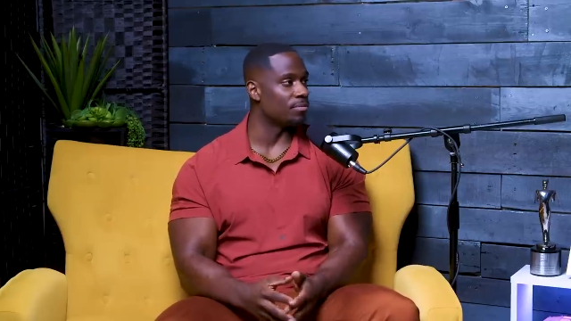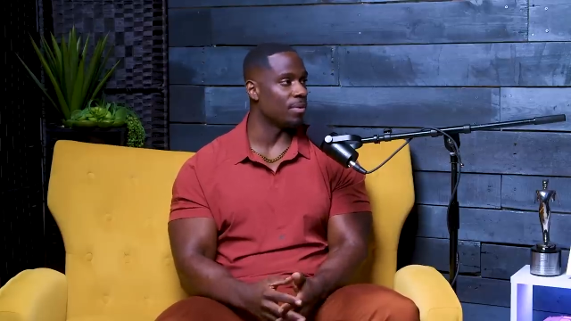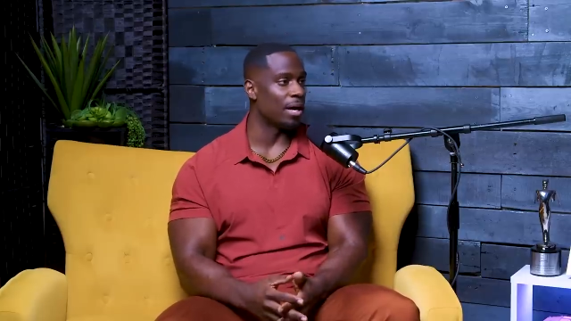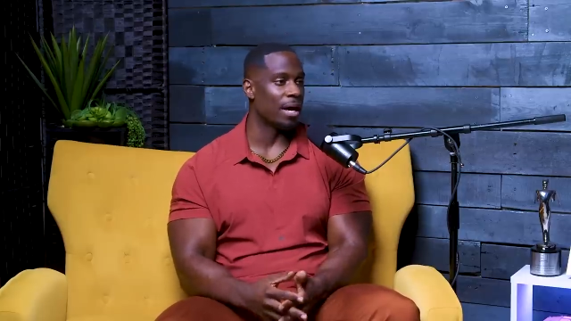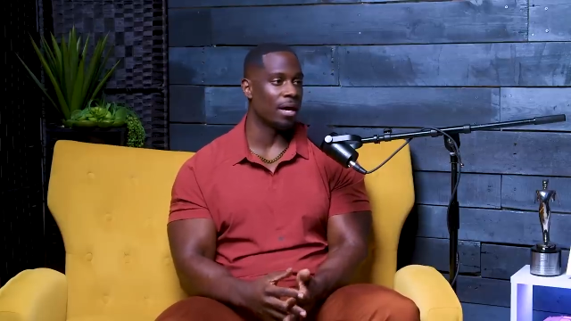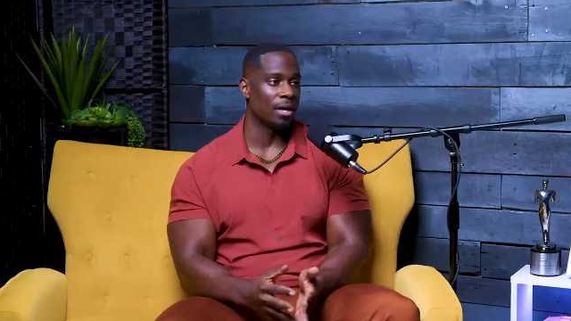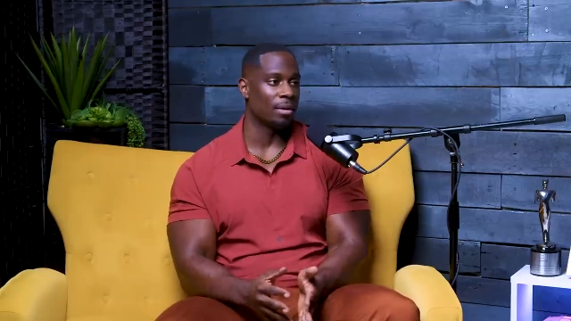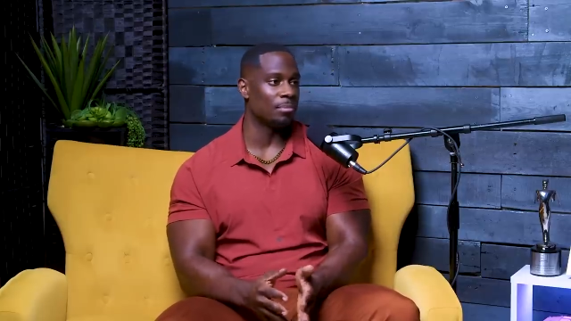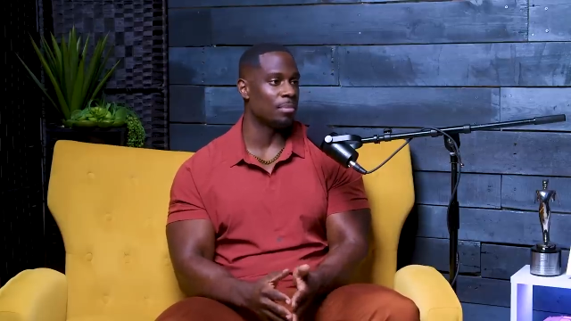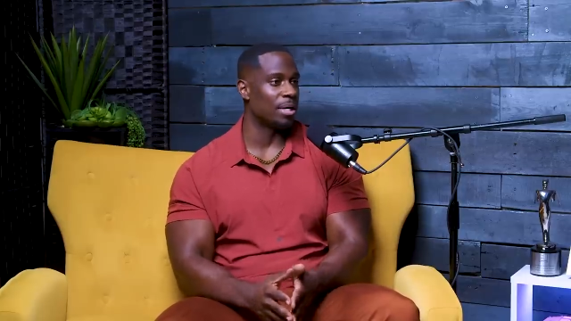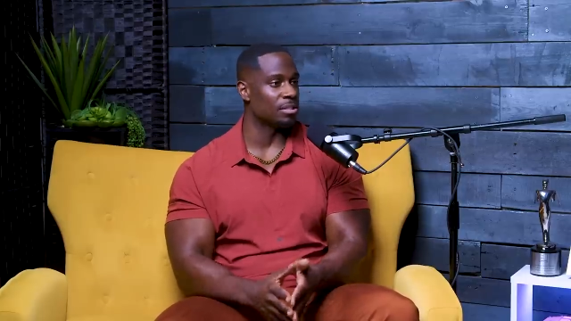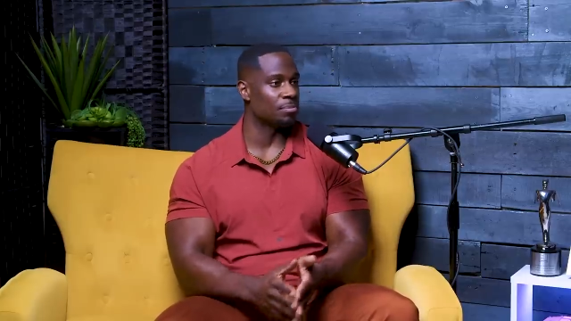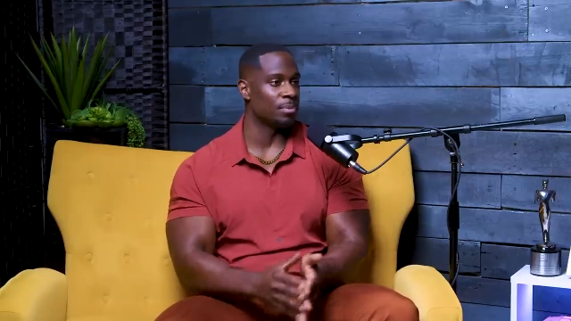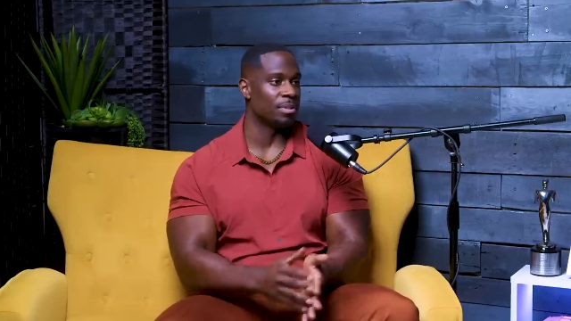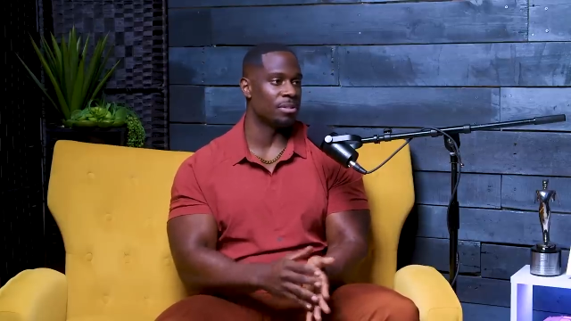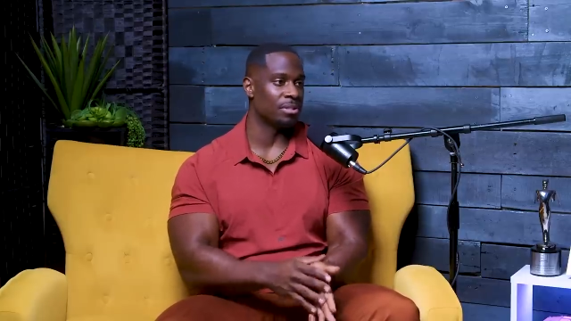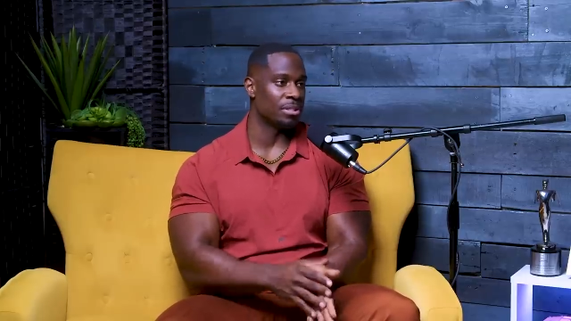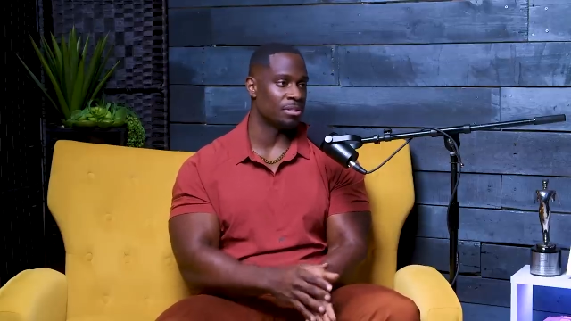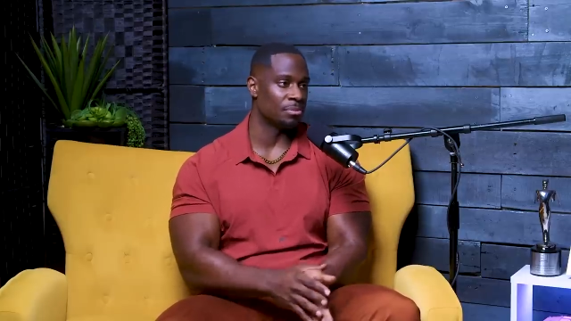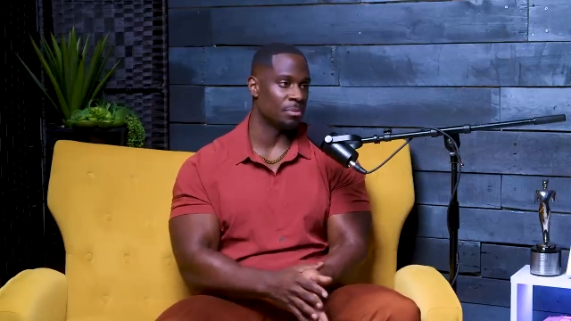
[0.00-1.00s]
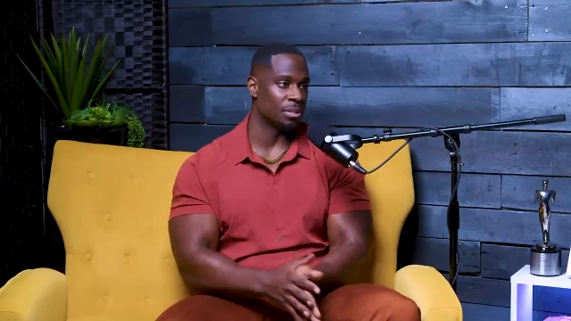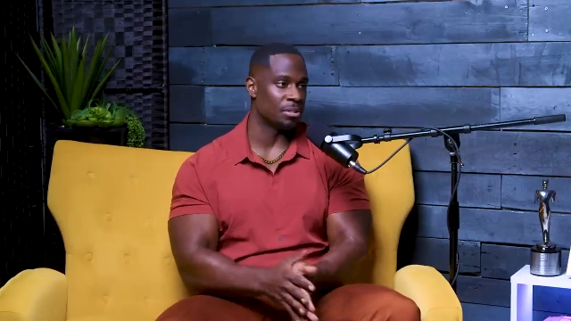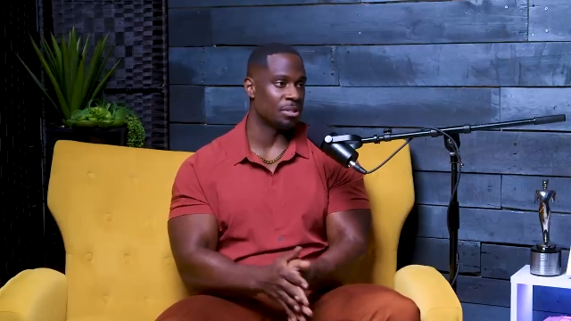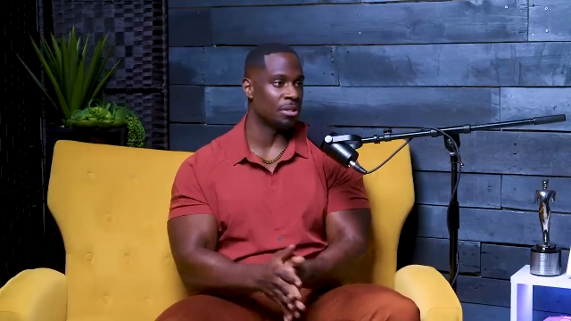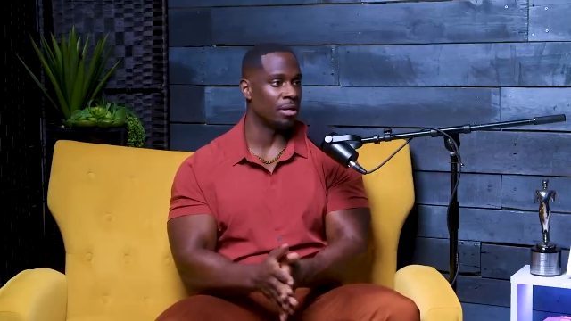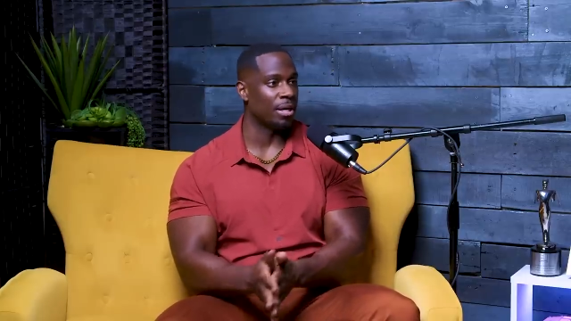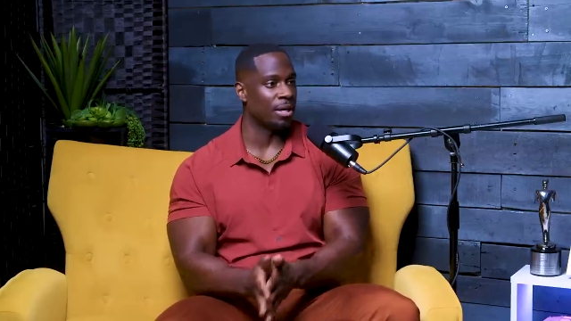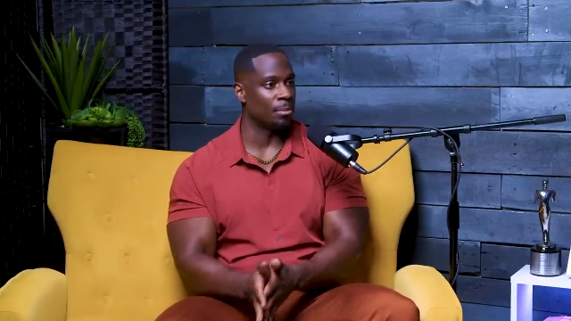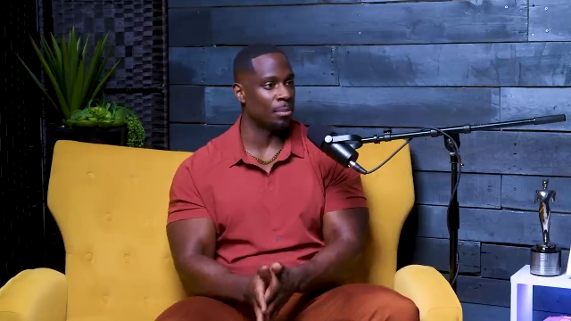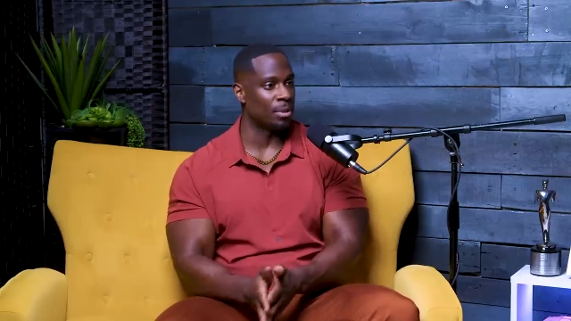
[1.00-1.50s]
like I might spend six months
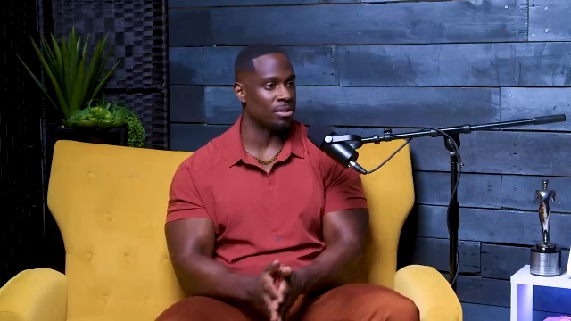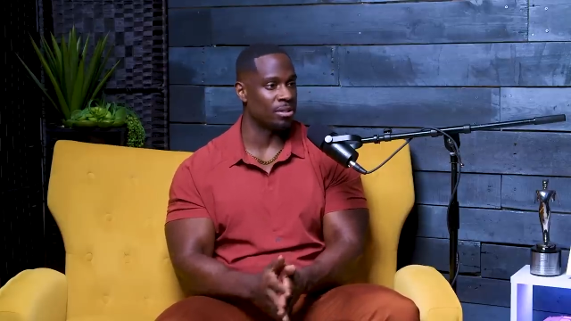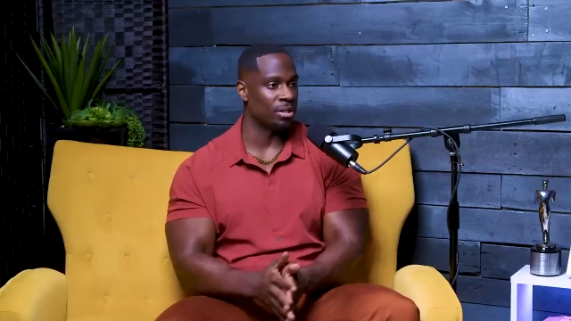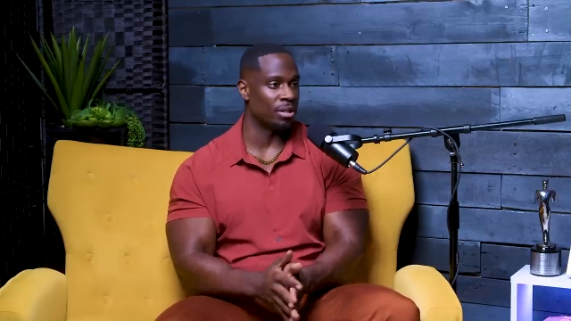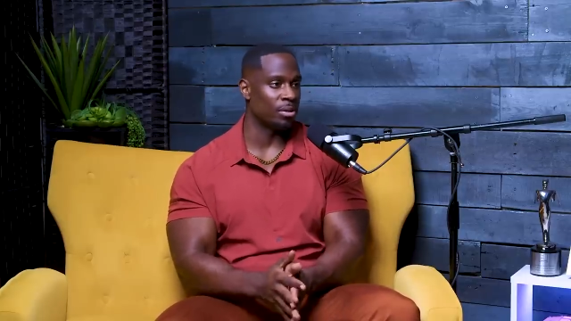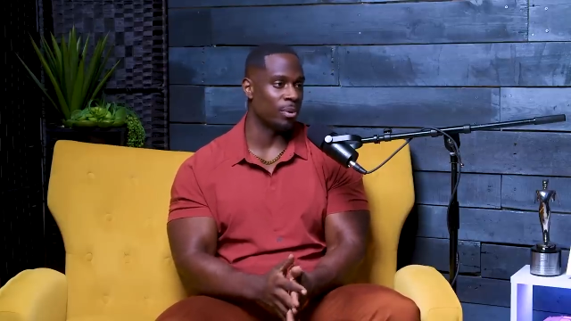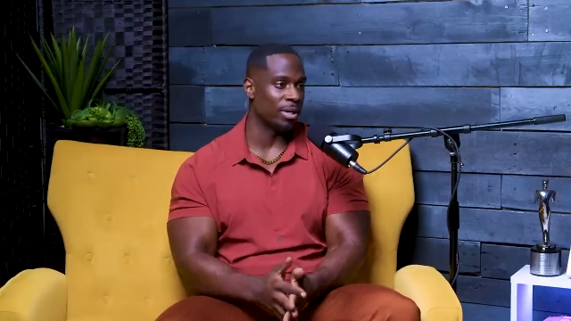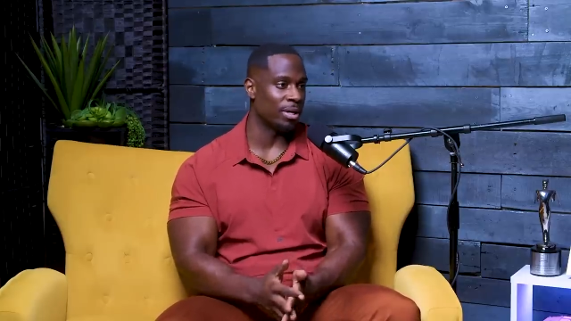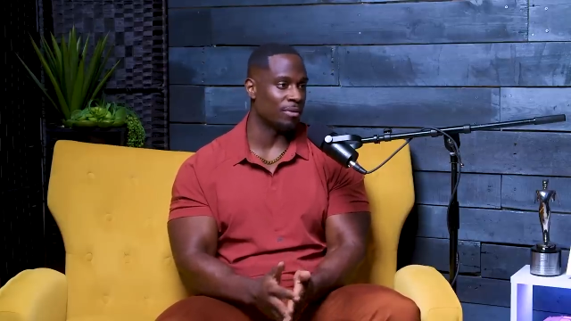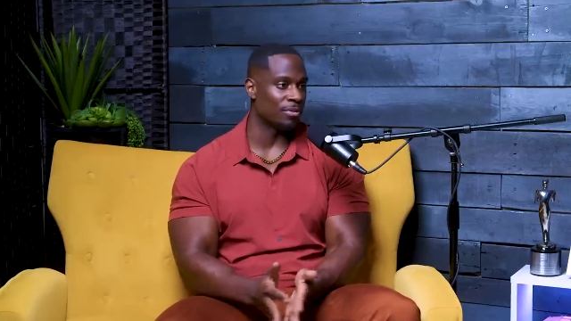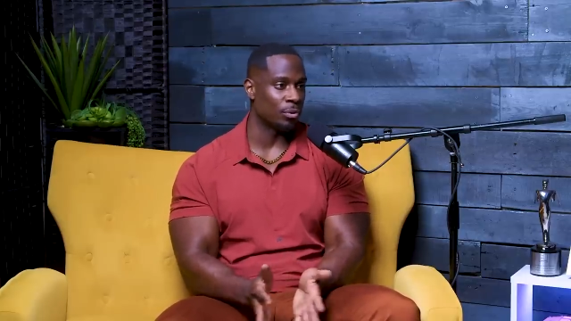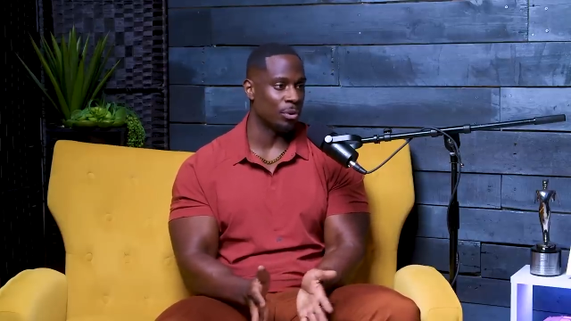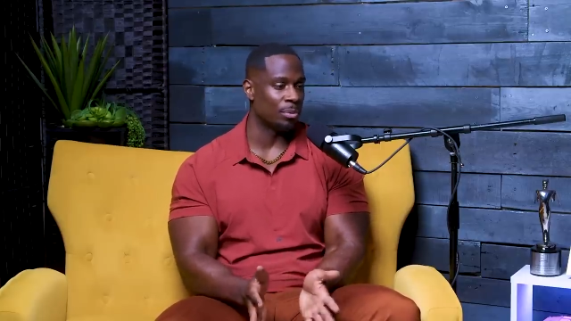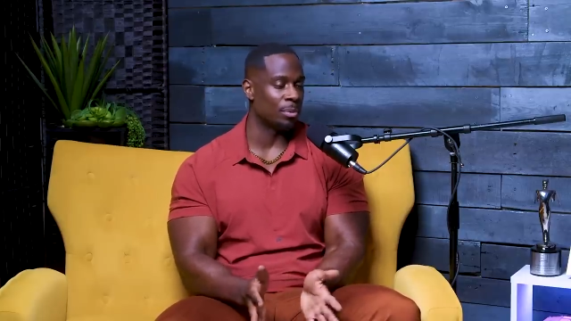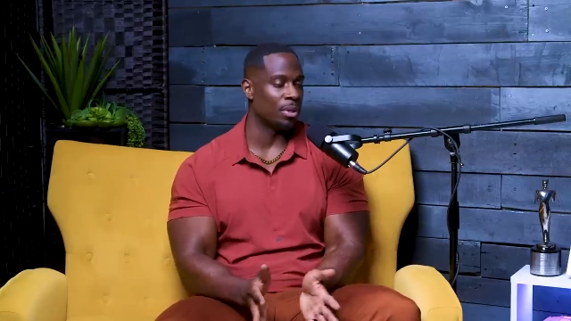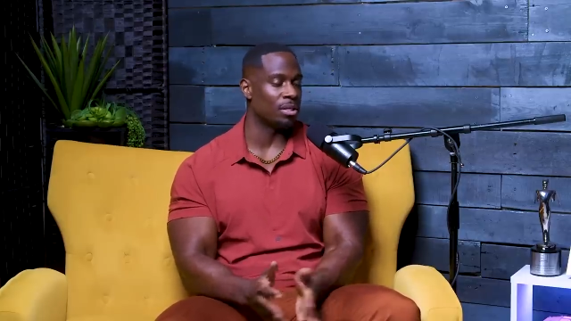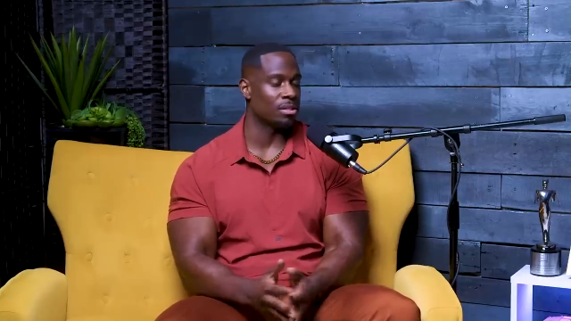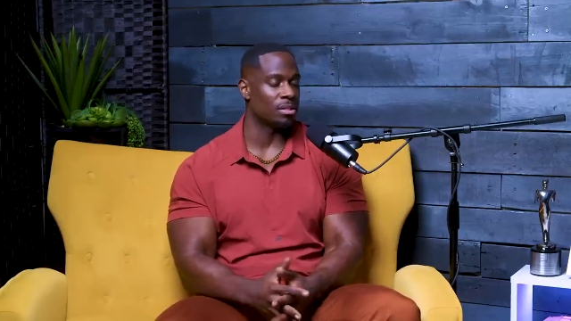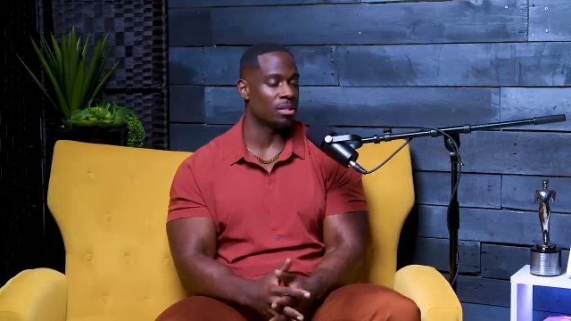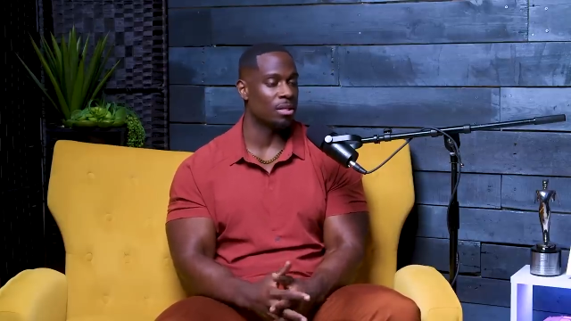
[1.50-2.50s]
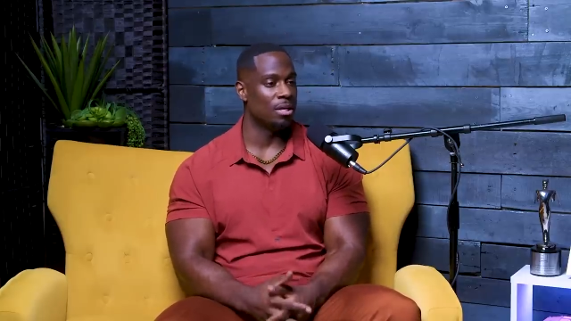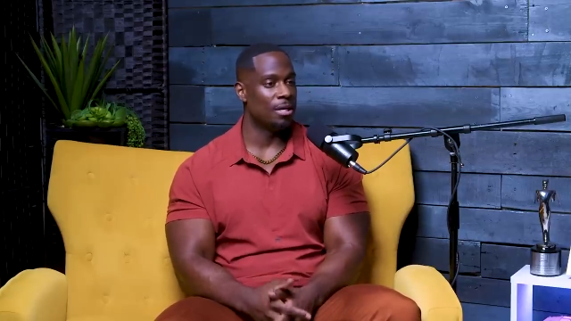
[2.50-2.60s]
here, eight months here, whatever, three months.